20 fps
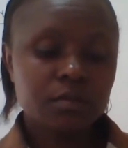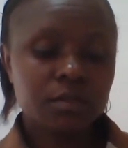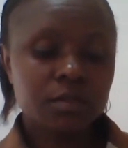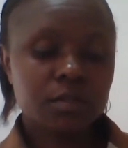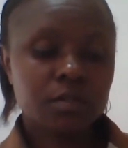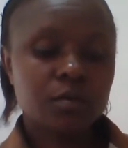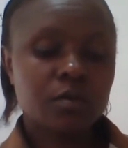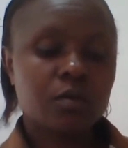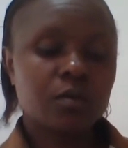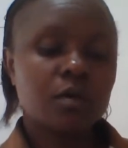
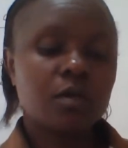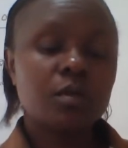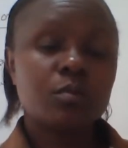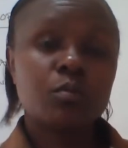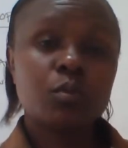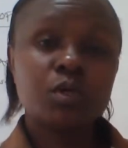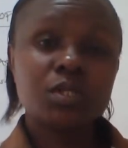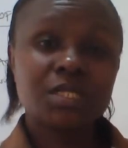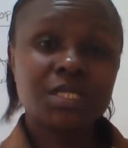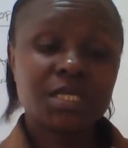So
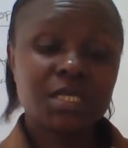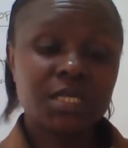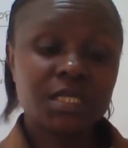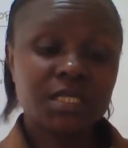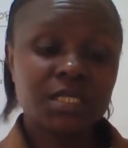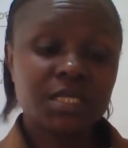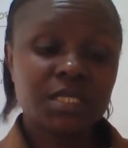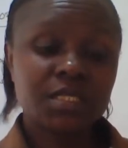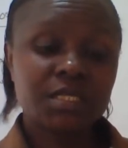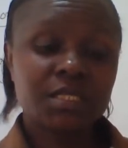in most
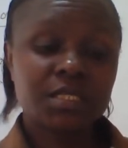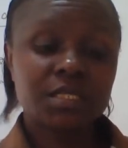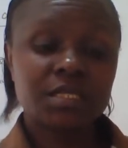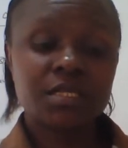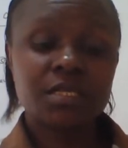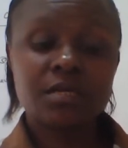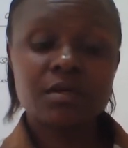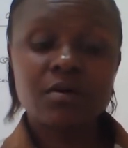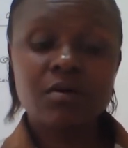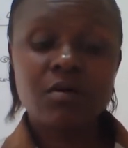cases,
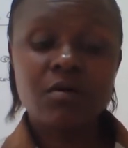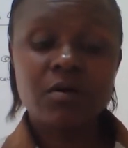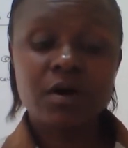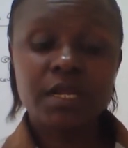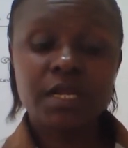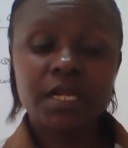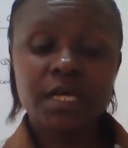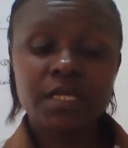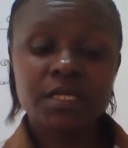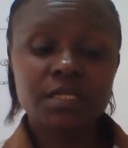
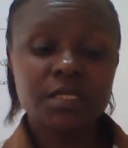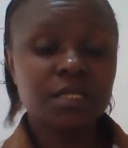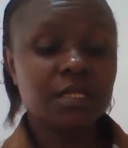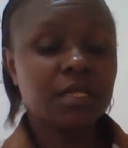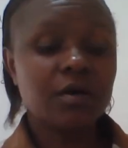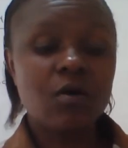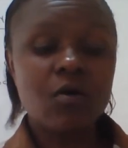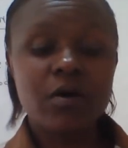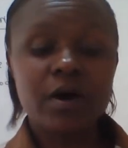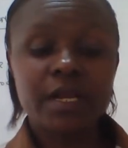
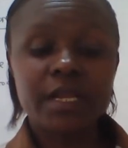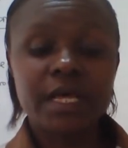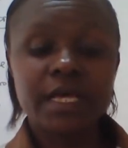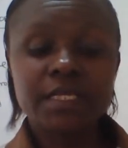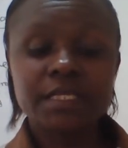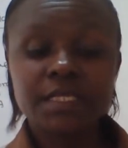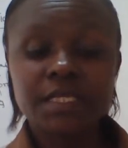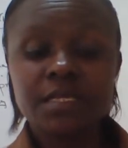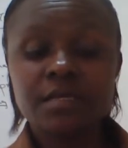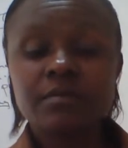
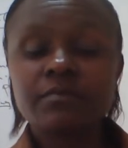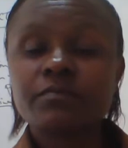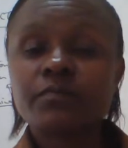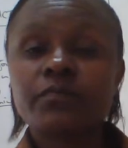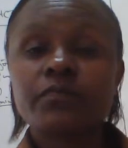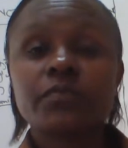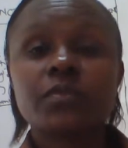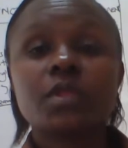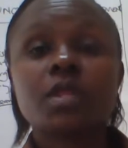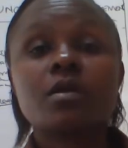organizing
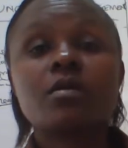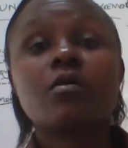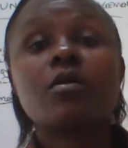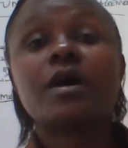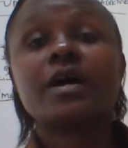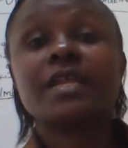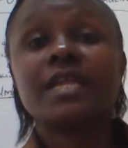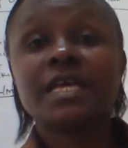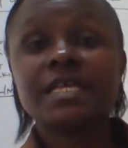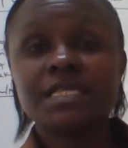
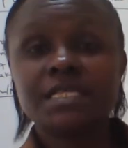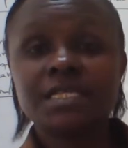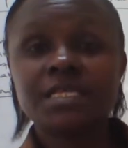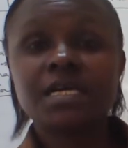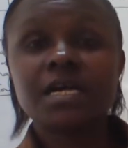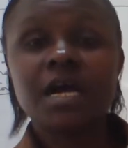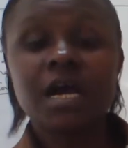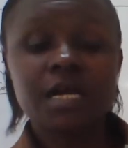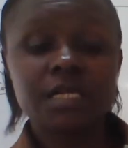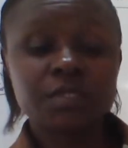
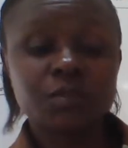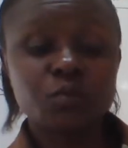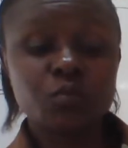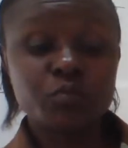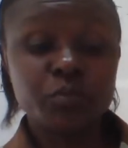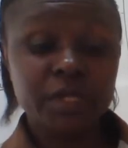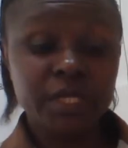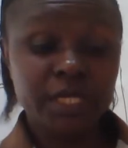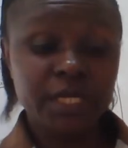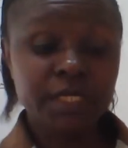has two
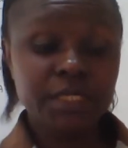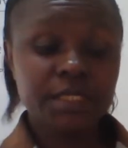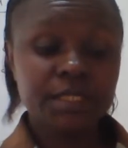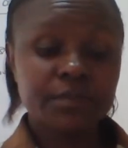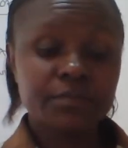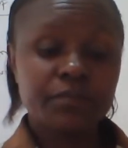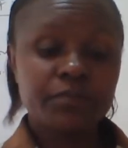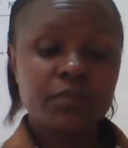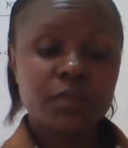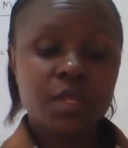meanings.
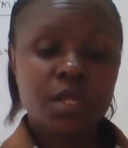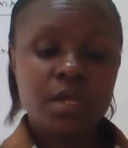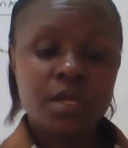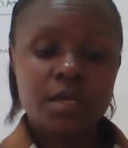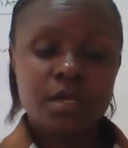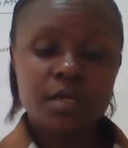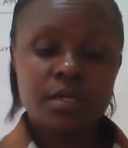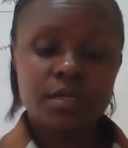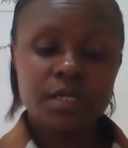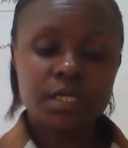
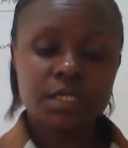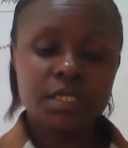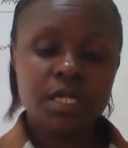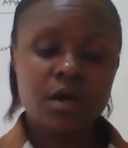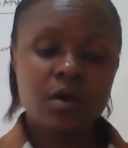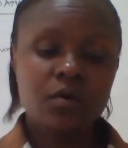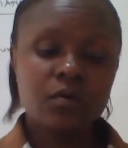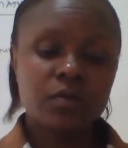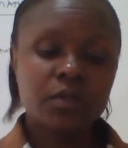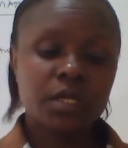Like
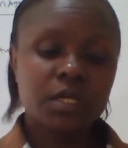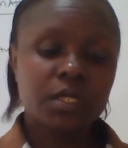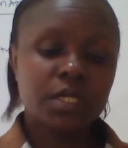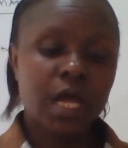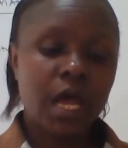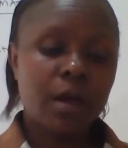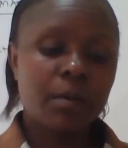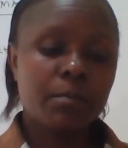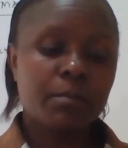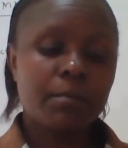now the
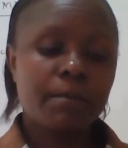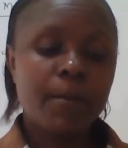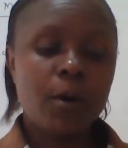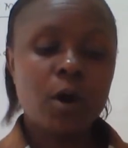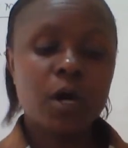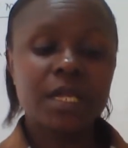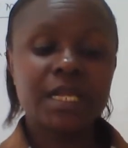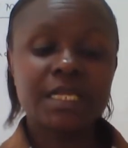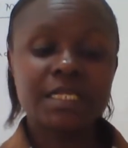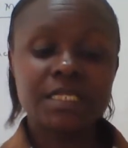term
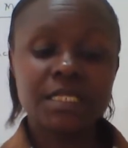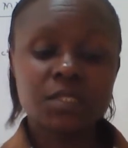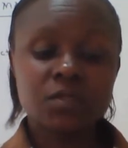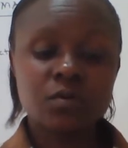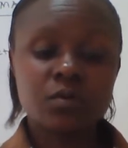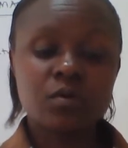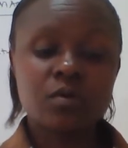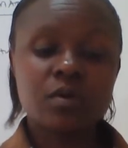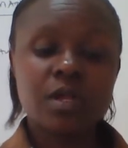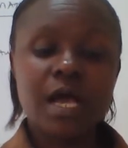
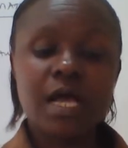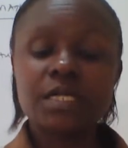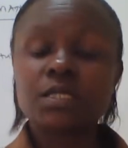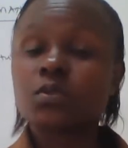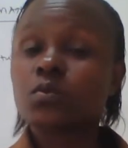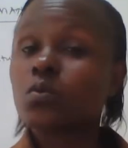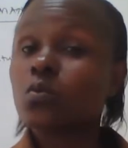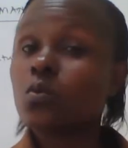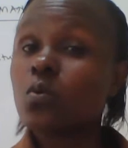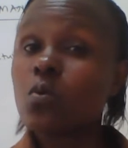organization
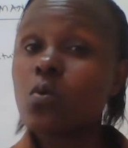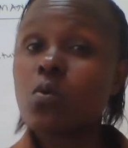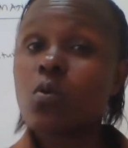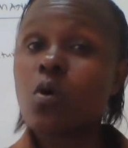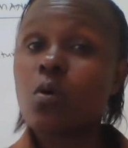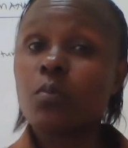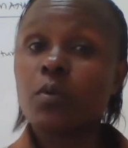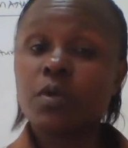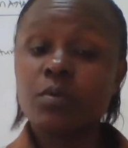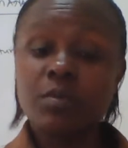has two
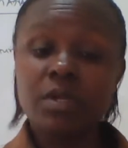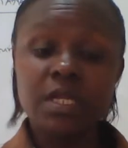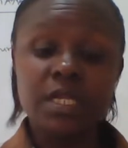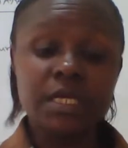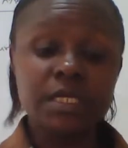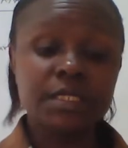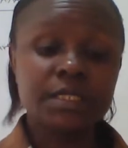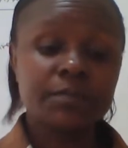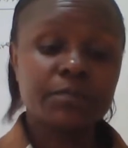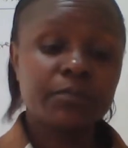common
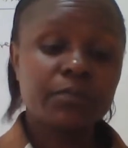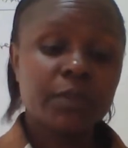meanings.